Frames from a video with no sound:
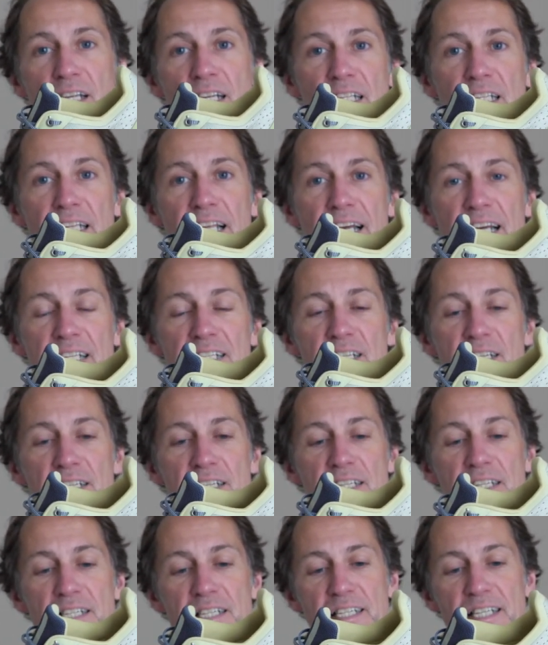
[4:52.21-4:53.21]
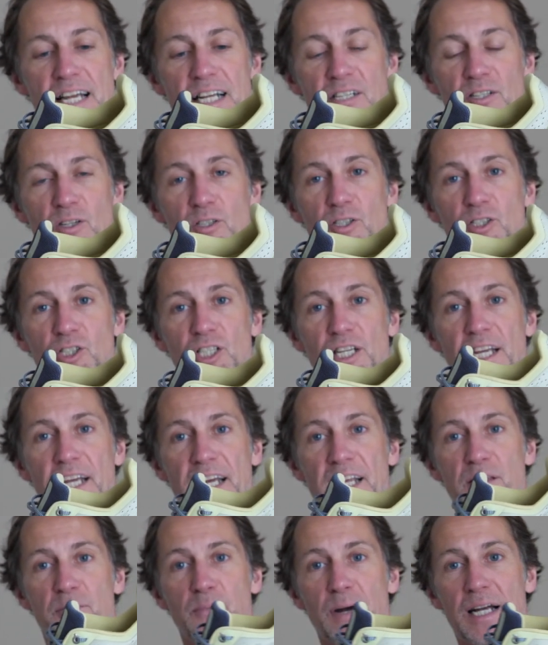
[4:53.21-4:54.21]
latest technology
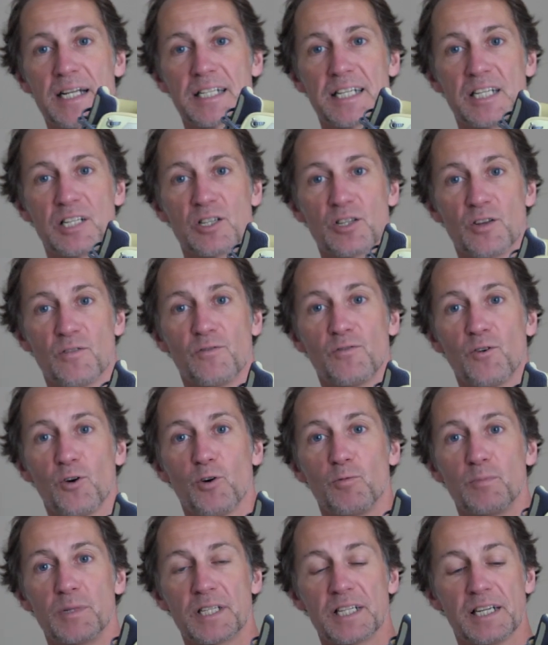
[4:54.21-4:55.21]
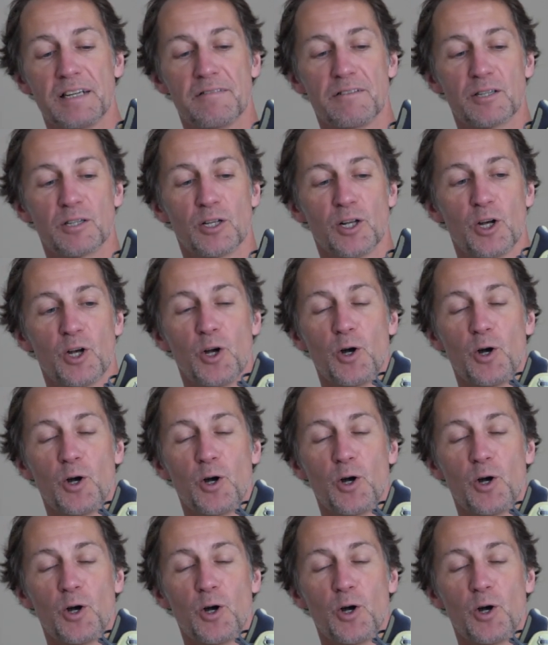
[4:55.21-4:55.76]
impact into the foam material,